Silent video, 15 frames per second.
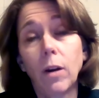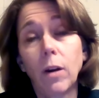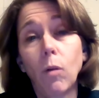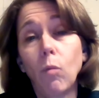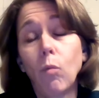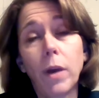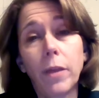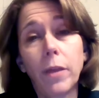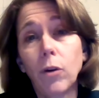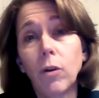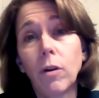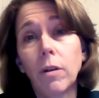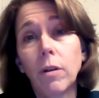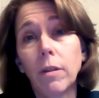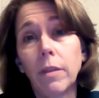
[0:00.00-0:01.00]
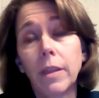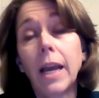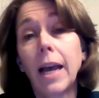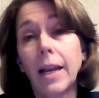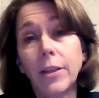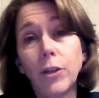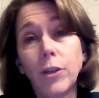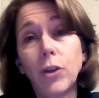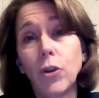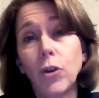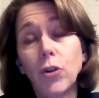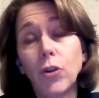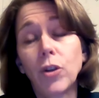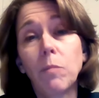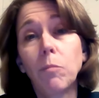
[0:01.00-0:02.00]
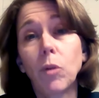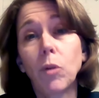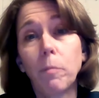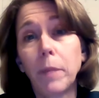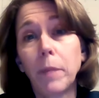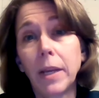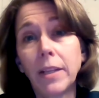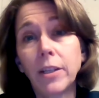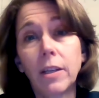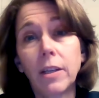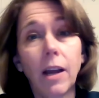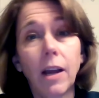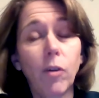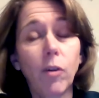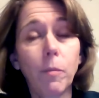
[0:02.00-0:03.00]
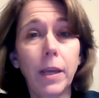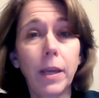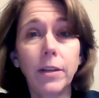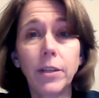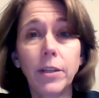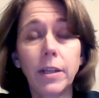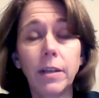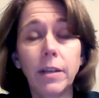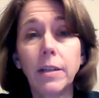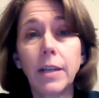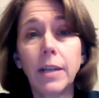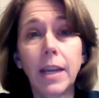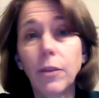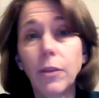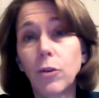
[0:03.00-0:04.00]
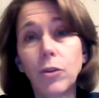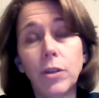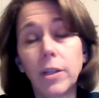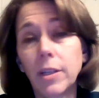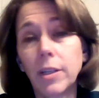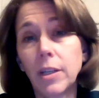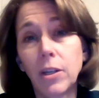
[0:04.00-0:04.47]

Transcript: whether the Constitution permits the government to take those